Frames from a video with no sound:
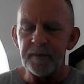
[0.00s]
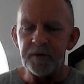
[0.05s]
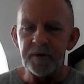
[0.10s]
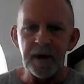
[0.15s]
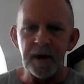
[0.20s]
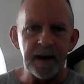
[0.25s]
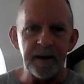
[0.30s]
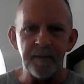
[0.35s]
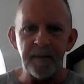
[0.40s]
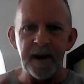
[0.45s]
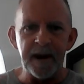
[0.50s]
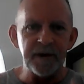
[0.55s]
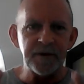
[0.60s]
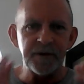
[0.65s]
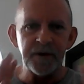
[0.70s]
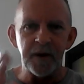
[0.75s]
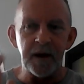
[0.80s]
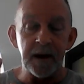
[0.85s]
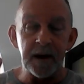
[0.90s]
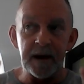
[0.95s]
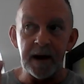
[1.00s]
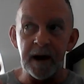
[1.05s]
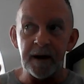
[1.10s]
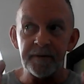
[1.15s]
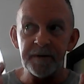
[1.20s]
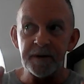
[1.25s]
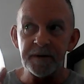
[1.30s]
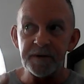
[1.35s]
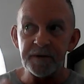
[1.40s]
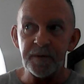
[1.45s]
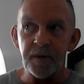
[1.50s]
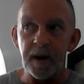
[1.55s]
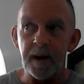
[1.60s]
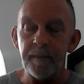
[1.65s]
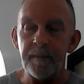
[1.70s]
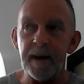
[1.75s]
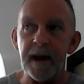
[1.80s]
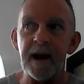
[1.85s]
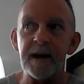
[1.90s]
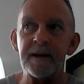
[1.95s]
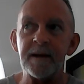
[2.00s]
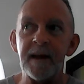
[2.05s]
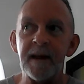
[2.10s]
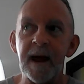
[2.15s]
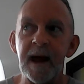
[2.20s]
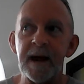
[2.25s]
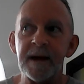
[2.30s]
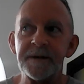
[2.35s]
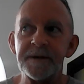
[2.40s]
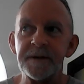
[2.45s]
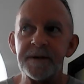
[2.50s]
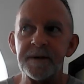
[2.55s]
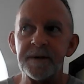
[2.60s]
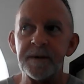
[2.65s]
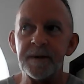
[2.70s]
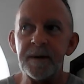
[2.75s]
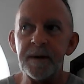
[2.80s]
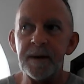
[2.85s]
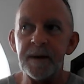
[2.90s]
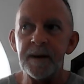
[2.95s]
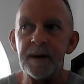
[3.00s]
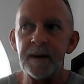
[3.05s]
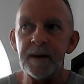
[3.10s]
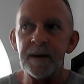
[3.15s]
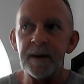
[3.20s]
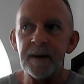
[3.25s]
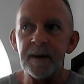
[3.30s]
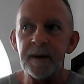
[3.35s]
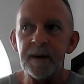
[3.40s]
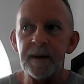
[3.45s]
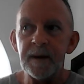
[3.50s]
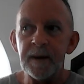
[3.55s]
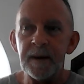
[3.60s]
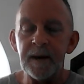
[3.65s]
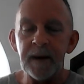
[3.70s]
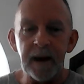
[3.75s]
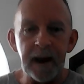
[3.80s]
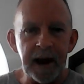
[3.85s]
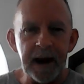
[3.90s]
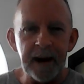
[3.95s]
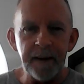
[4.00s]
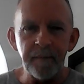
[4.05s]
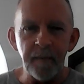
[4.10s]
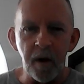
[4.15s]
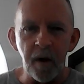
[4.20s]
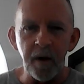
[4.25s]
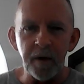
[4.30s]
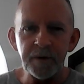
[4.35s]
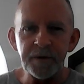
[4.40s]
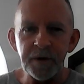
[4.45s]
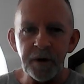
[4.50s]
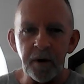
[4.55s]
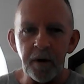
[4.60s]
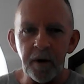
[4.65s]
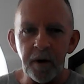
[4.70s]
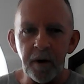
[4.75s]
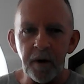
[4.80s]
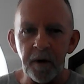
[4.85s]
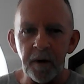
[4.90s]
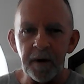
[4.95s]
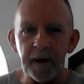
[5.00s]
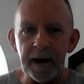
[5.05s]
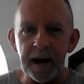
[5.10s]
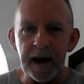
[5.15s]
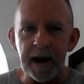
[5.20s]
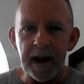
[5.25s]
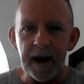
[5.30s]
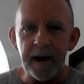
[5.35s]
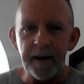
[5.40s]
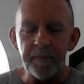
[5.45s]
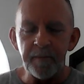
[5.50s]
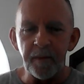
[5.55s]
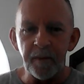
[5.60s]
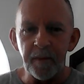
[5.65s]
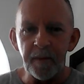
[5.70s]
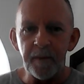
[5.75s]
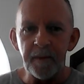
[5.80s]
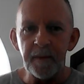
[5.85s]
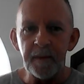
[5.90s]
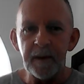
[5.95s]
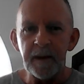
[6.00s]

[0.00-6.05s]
trying to make sure I got this right. Back last late March or early April,